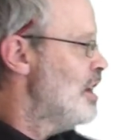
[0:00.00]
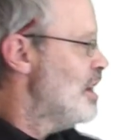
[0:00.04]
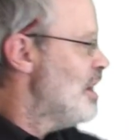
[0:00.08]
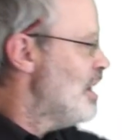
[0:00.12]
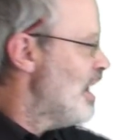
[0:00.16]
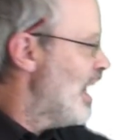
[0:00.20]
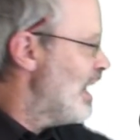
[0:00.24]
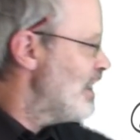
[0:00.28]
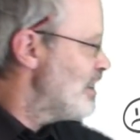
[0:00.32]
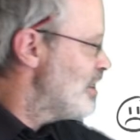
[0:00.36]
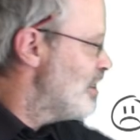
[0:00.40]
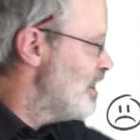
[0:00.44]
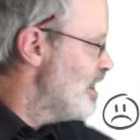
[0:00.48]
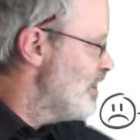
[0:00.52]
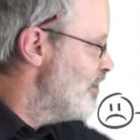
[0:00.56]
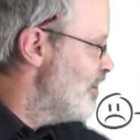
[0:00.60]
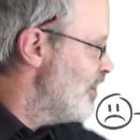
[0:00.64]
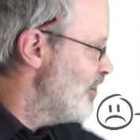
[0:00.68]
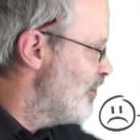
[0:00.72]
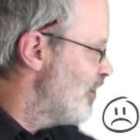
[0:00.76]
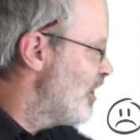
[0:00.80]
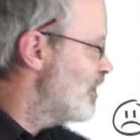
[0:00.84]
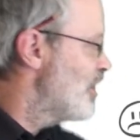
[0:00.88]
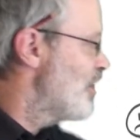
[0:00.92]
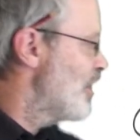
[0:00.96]
Actually
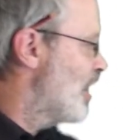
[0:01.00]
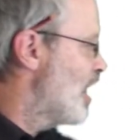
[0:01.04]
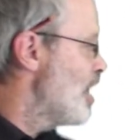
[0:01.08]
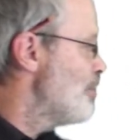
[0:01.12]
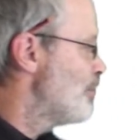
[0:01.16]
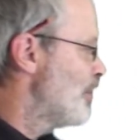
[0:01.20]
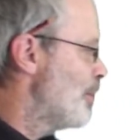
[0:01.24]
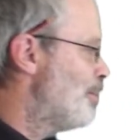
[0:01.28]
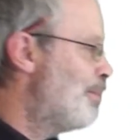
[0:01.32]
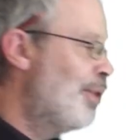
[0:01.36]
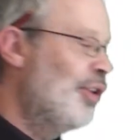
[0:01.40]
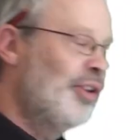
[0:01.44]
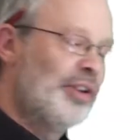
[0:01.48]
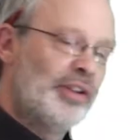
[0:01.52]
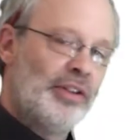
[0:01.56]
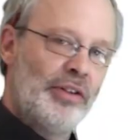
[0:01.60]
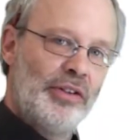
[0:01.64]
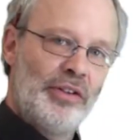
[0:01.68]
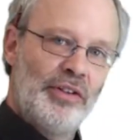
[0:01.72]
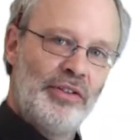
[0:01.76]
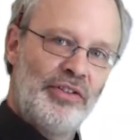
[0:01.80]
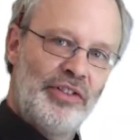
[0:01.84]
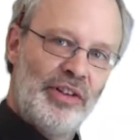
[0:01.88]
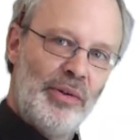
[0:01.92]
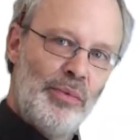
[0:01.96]
there comes a point
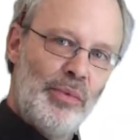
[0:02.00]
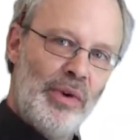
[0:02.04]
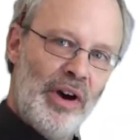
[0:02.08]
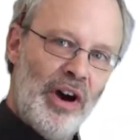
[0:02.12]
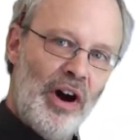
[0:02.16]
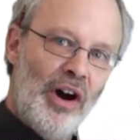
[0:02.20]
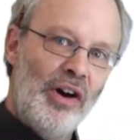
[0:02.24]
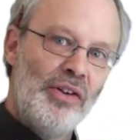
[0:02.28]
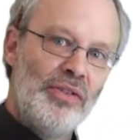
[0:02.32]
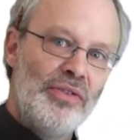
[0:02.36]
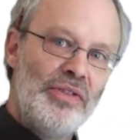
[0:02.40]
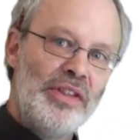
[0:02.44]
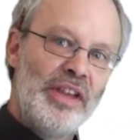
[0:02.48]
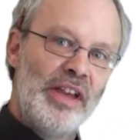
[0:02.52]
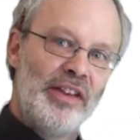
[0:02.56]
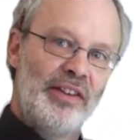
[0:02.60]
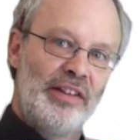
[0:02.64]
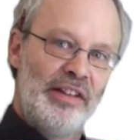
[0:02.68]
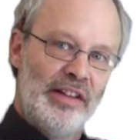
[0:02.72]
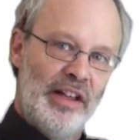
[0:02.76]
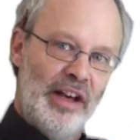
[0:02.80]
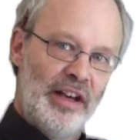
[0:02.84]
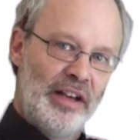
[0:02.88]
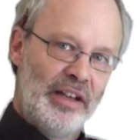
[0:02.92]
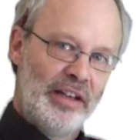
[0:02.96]
somewhere on this
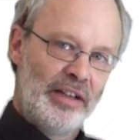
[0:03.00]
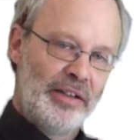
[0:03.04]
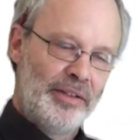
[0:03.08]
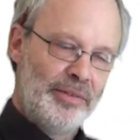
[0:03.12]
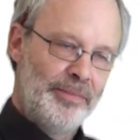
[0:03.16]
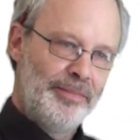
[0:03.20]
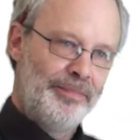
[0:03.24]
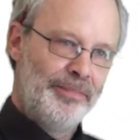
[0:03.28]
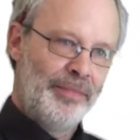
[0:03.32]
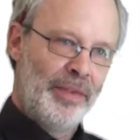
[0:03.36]
line